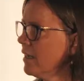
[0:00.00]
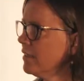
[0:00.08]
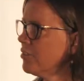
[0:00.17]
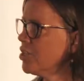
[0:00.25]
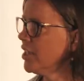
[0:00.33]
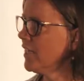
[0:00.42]

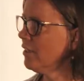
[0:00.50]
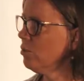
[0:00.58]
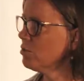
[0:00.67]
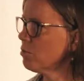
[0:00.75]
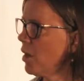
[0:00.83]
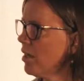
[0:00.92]
the chicken
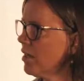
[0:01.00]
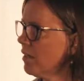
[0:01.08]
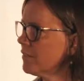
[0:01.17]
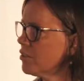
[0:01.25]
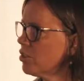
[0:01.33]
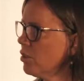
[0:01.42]
use 1.
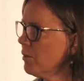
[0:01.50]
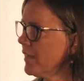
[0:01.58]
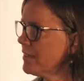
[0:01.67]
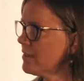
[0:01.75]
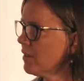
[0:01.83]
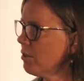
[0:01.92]
After 3
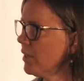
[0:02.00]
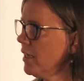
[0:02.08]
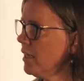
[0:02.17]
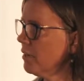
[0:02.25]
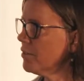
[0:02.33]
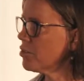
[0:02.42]
weeks, they go
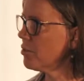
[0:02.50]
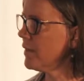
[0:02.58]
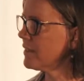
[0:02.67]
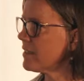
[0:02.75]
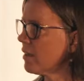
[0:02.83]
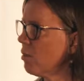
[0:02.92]
here. After 2
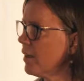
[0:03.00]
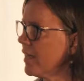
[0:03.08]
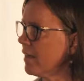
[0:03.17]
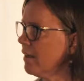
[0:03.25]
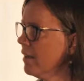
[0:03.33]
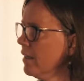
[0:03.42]
weeks, they go
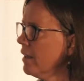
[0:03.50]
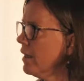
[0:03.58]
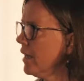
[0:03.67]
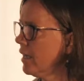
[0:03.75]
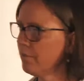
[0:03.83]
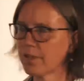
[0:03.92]
here.
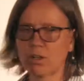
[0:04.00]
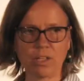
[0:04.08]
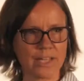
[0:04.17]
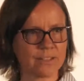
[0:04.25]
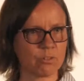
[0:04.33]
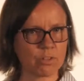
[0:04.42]
And we
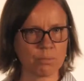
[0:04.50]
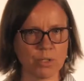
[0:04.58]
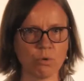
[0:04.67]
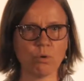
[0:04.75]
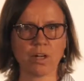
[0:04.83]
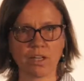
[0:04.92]
collect all the
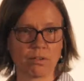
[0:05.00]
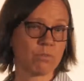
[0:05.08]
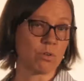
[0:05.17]
manure, and of